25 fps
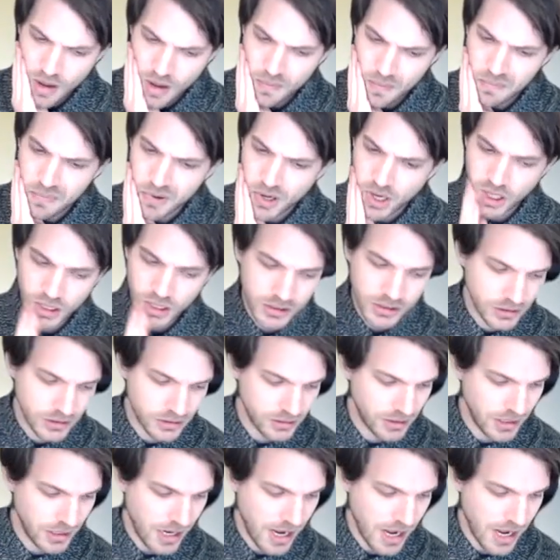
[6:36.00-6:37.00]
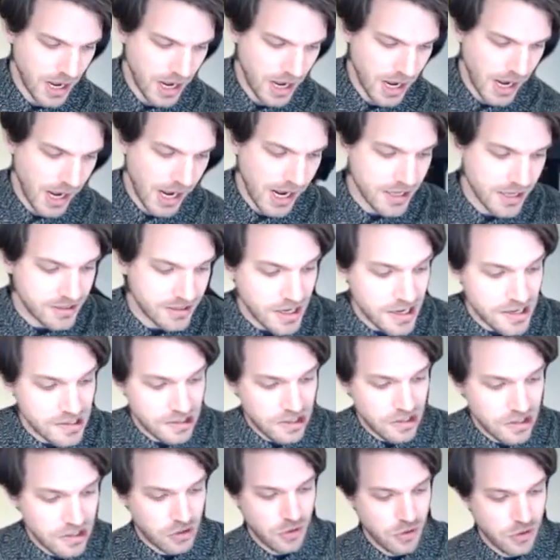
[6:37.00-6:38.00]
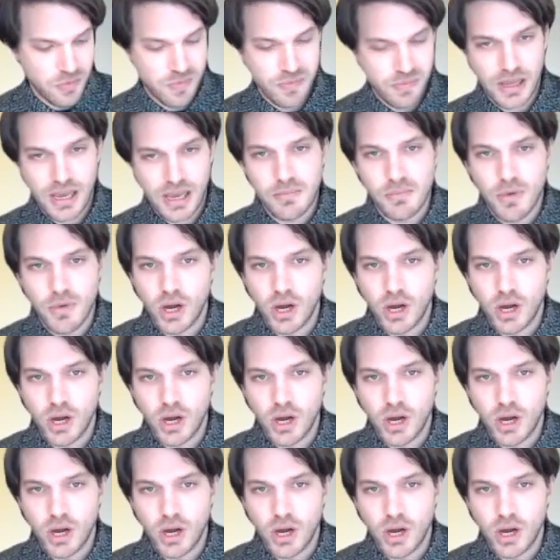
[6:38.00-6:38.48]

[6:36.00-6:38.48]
But it's easy to blame